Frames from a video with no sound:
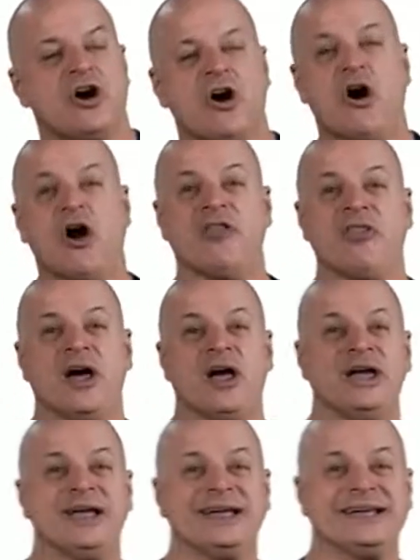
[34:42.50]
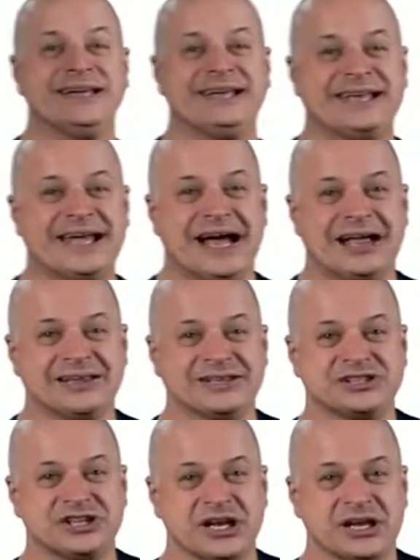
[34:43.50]
on the
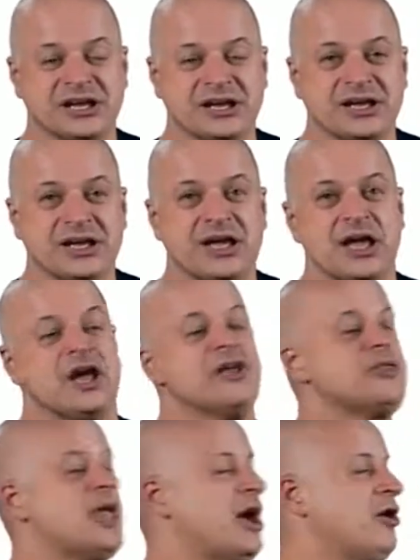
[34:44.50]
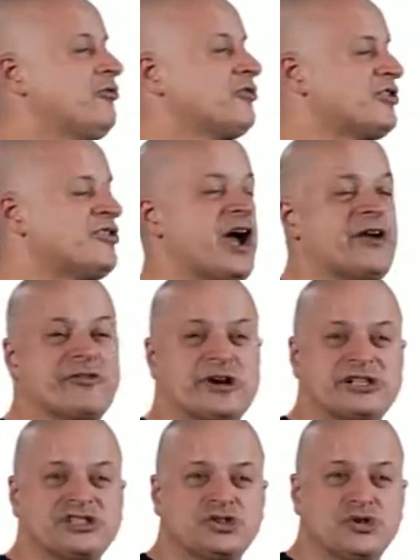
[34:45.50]
etiology. Now, for
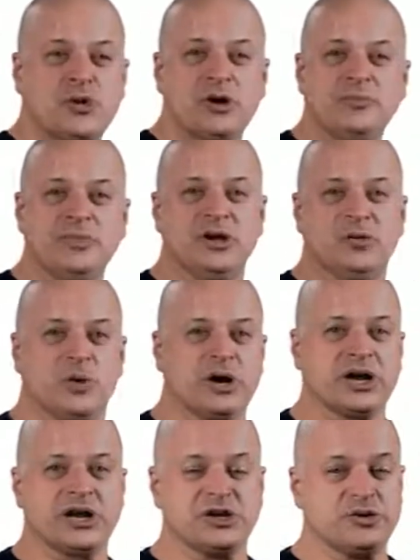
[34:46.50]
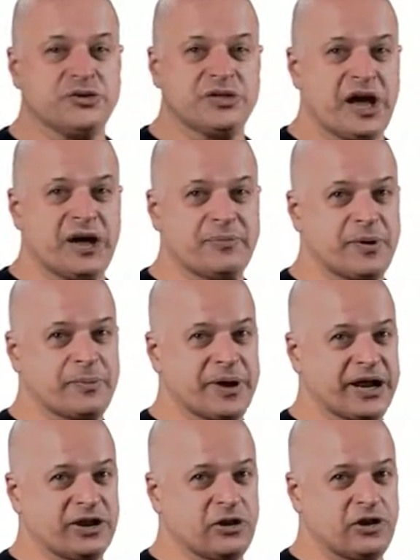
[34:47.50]
thyroid storm, we're going to do
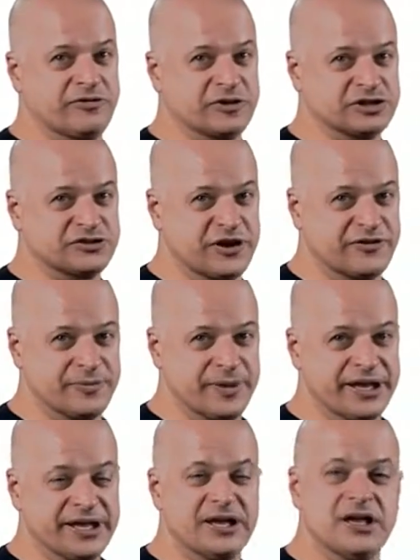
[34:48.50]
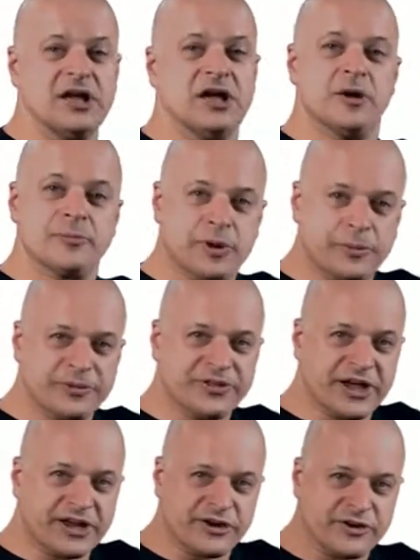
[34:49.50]
propranolol first for everybody.
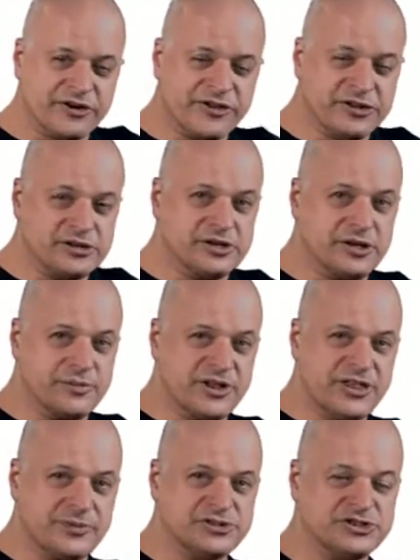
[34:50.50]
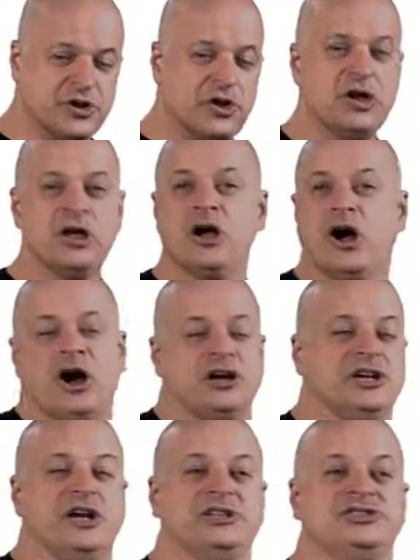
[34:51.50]
Propylthiouracil and methimazole are
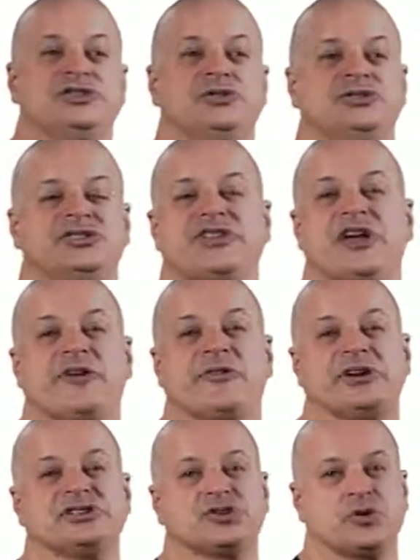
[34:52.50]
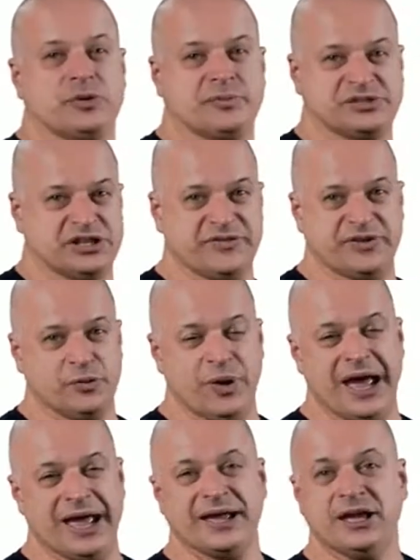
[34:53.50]
done as soon as the thyroid storm is given
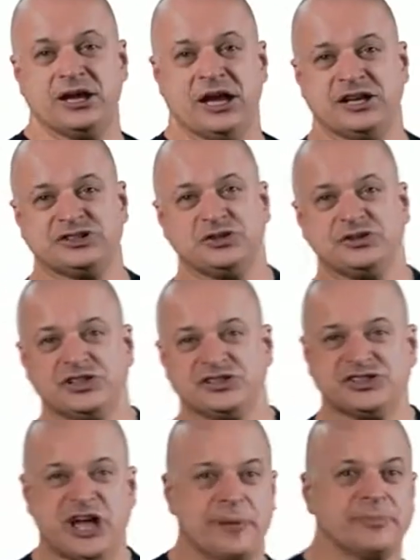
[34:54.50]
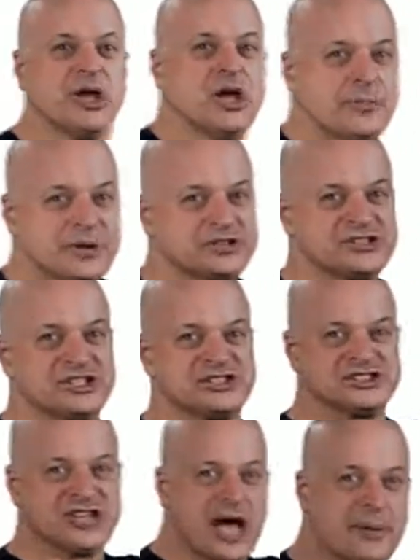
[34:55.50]
away, as soon as it's stopped, because these
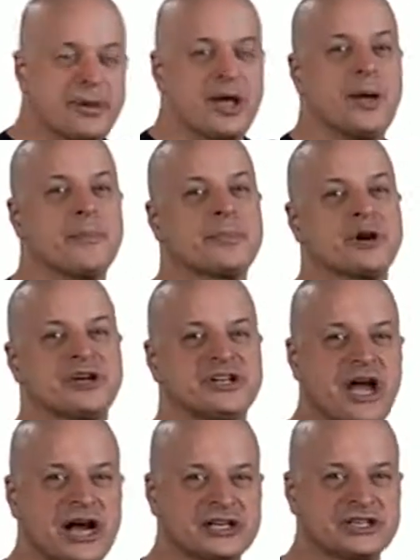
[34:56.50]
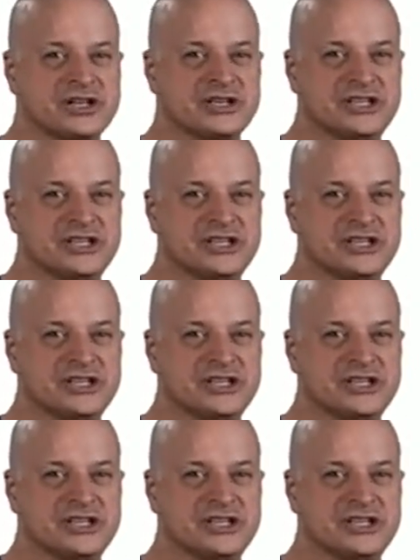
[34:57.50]
stop production